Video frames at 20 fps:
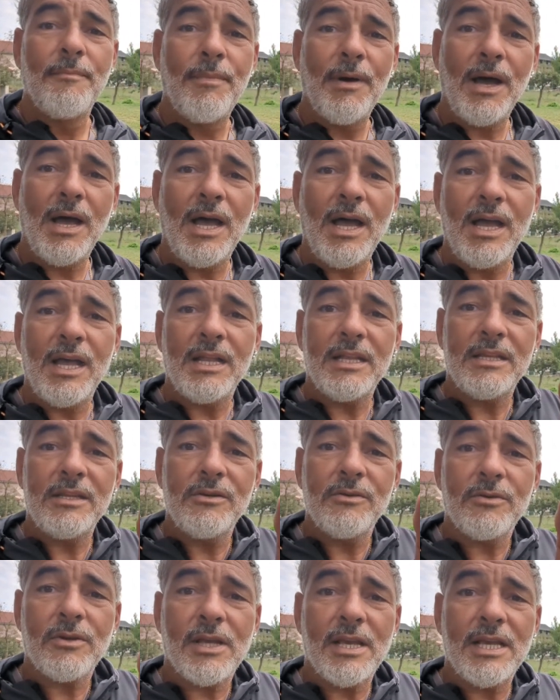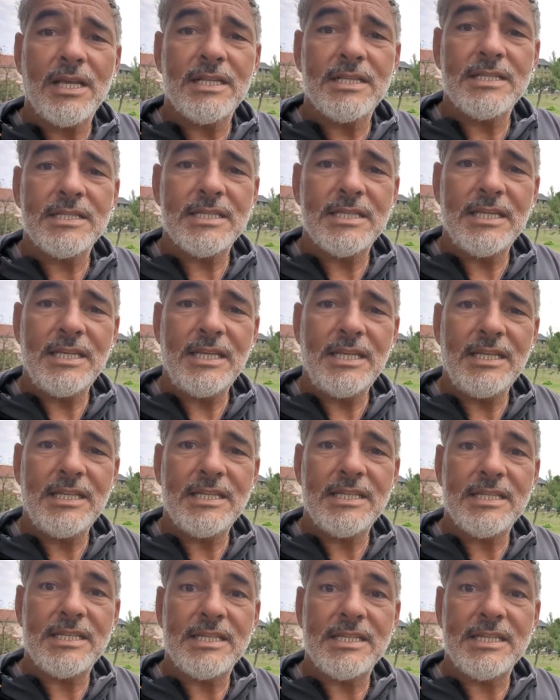But you can see
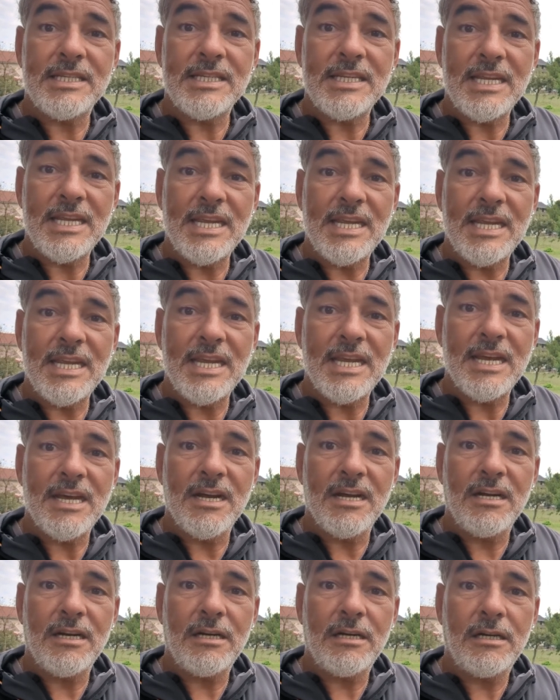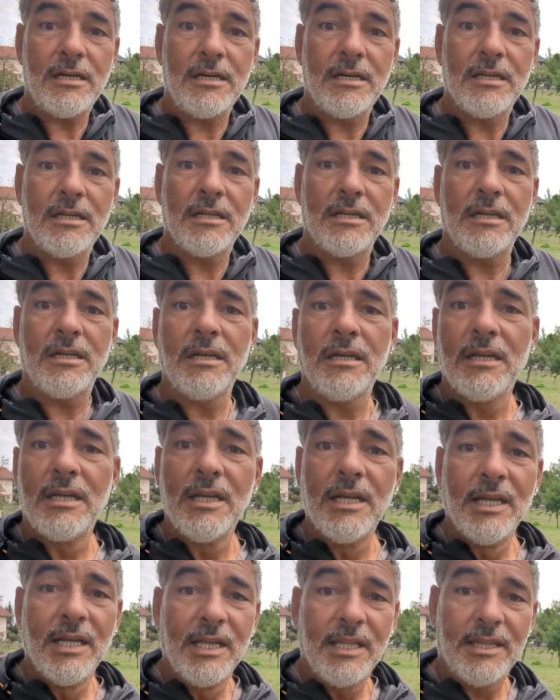there, yeah,
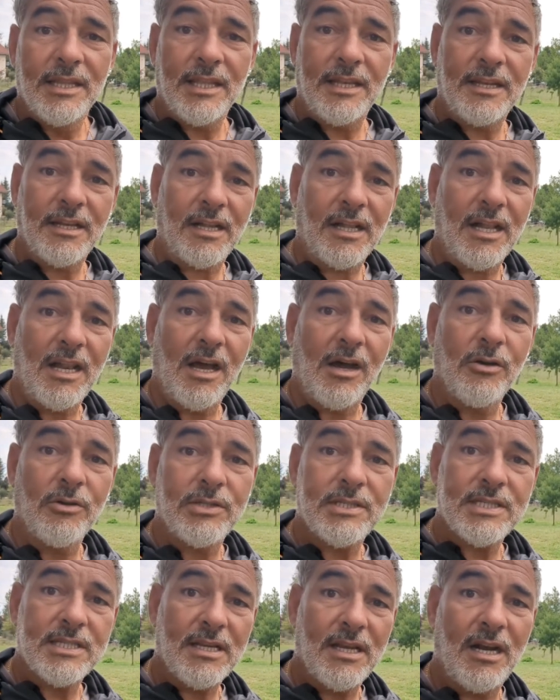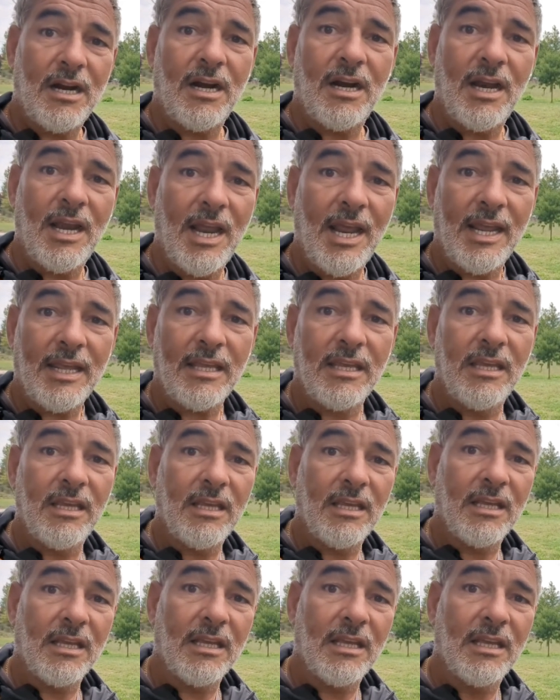that the clouds are
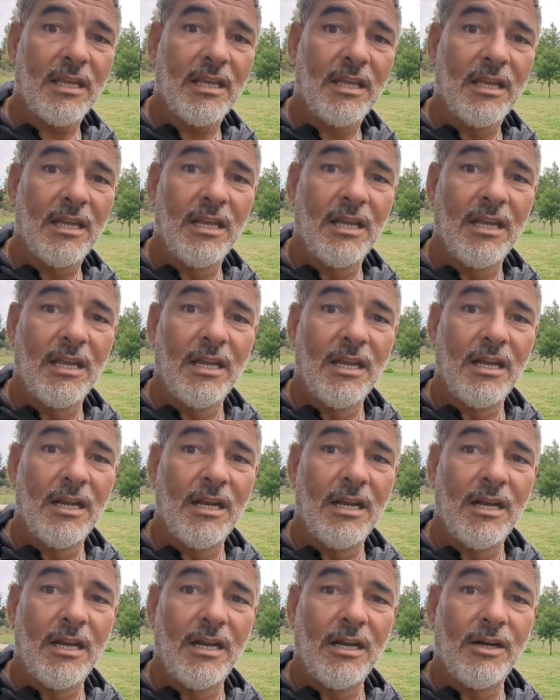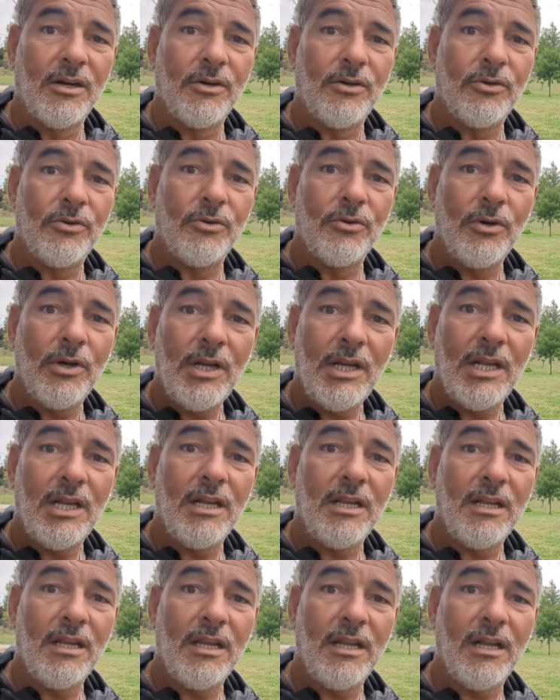hanging
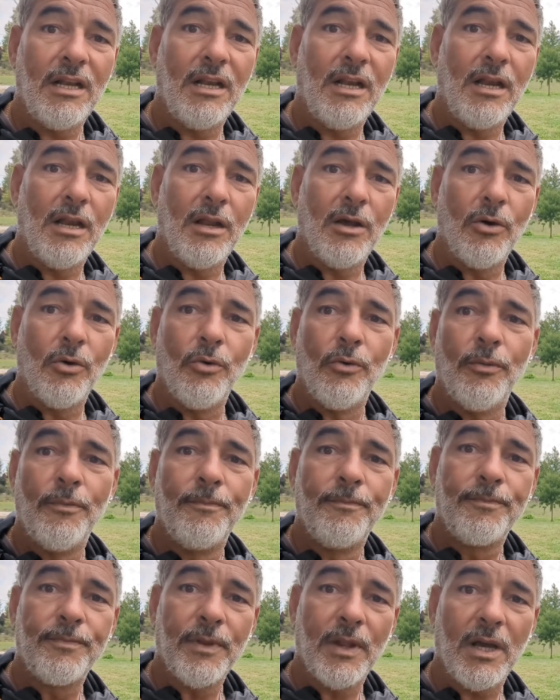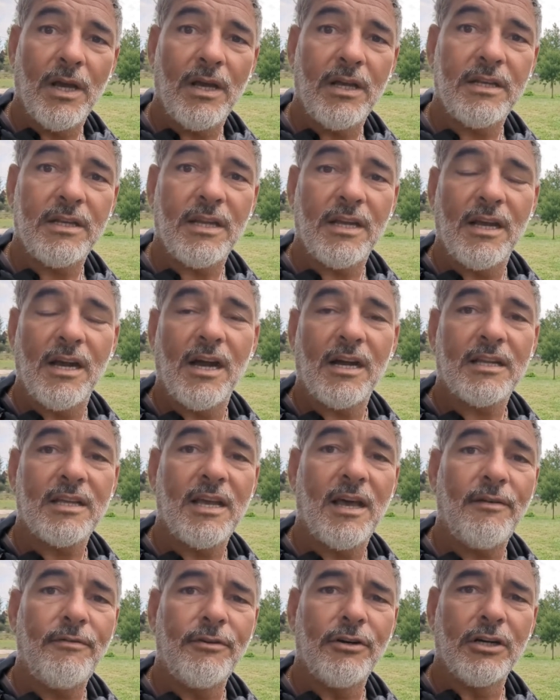really low. Yeah, and they are
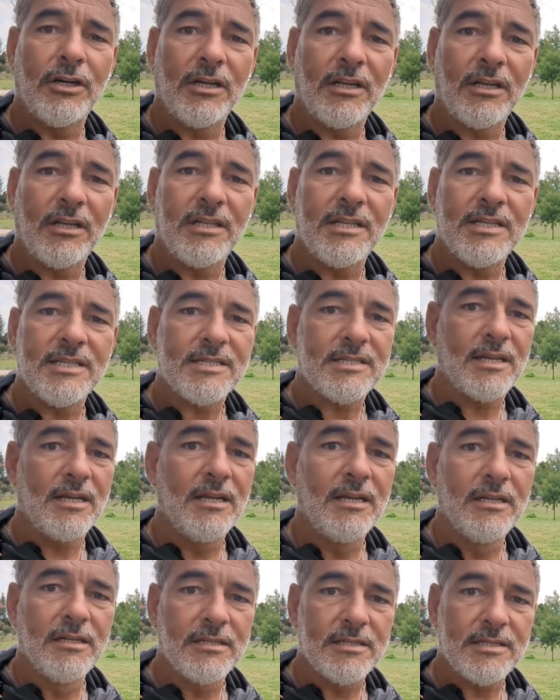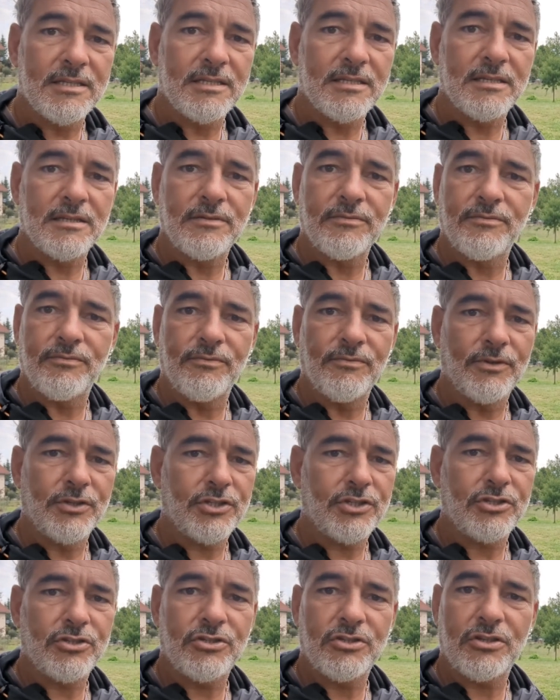covering these hills,
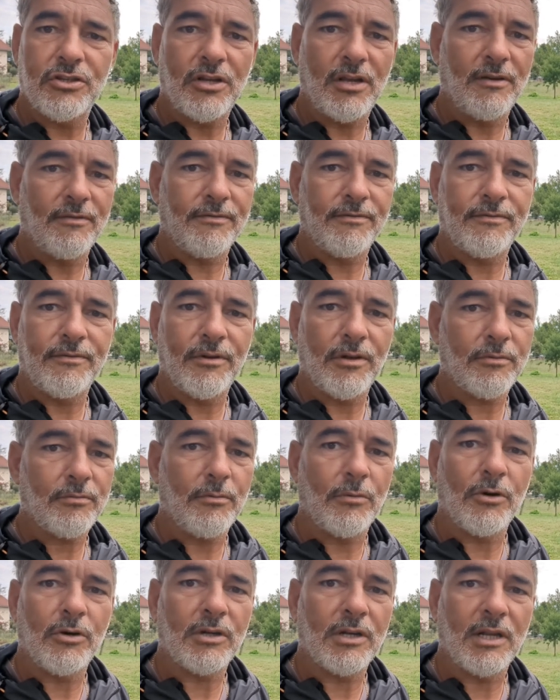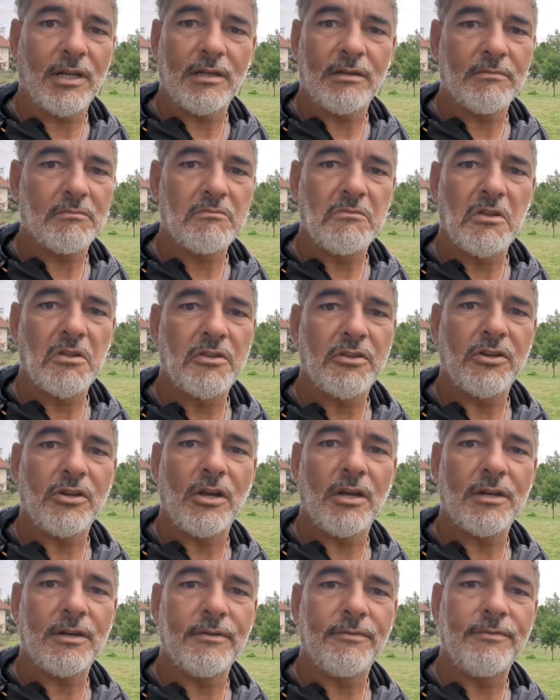which have not more than
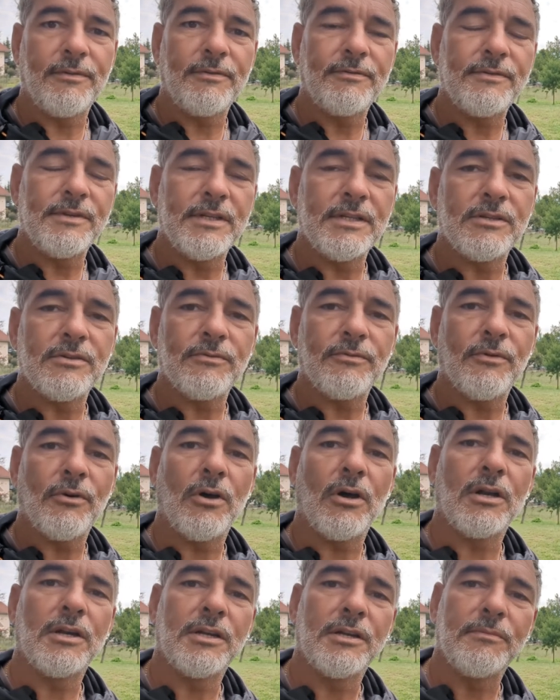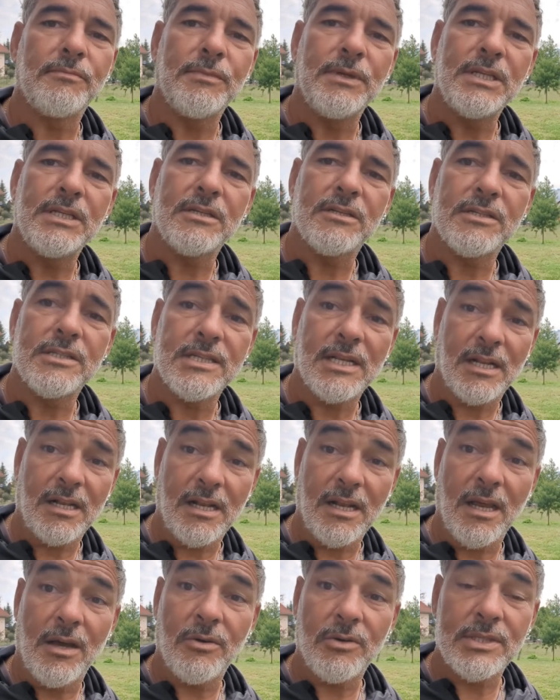350 to 400 meters in
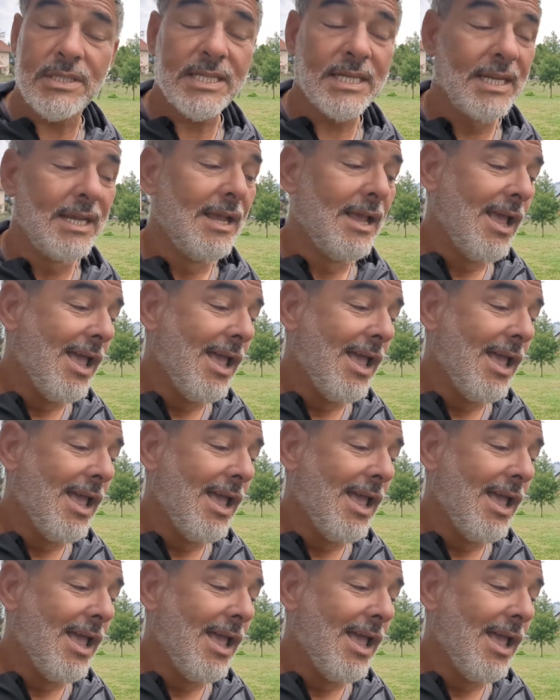clouds.